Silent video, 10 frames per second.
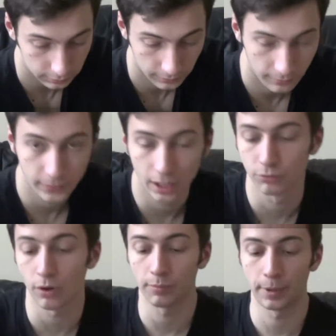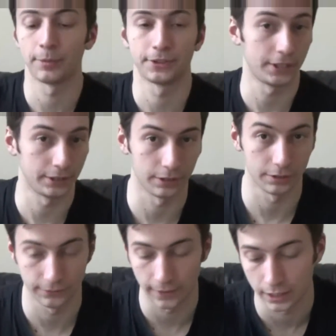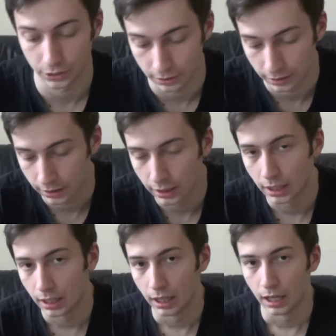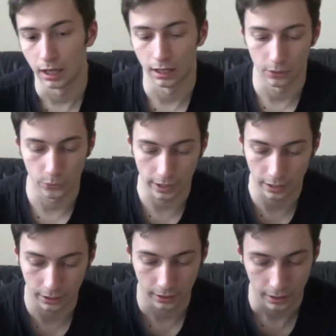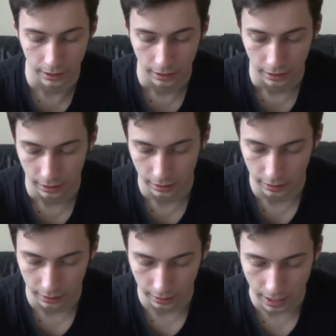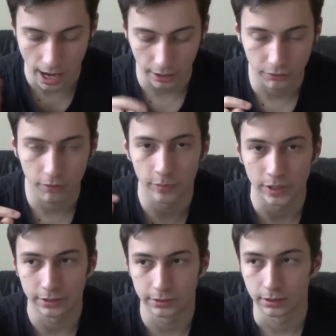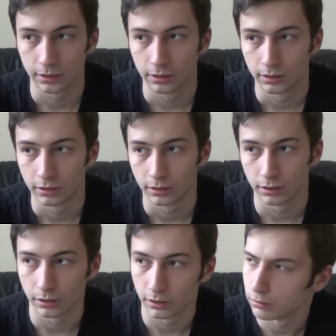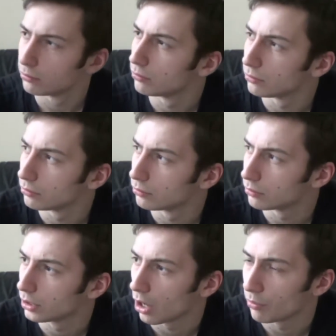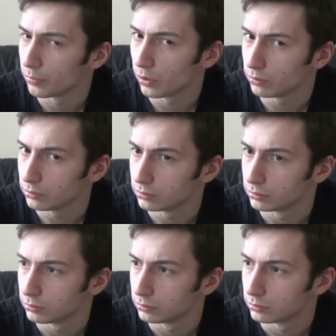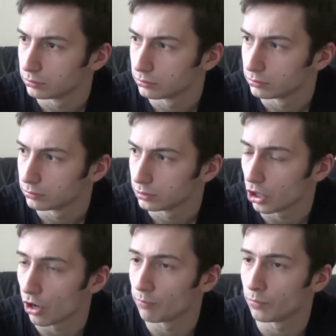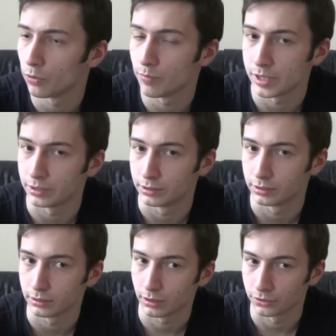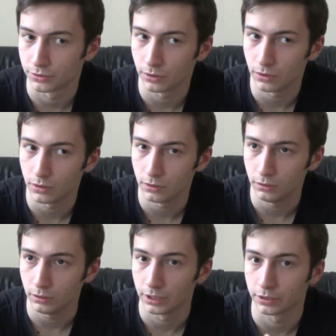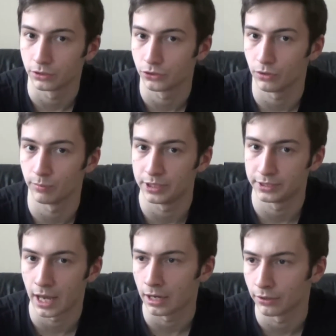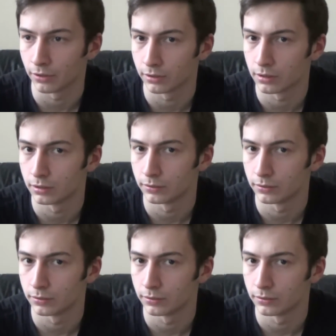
rock, paper, scissors fashion, where aggro beats combo, combo beats control, and control beats aggro, right?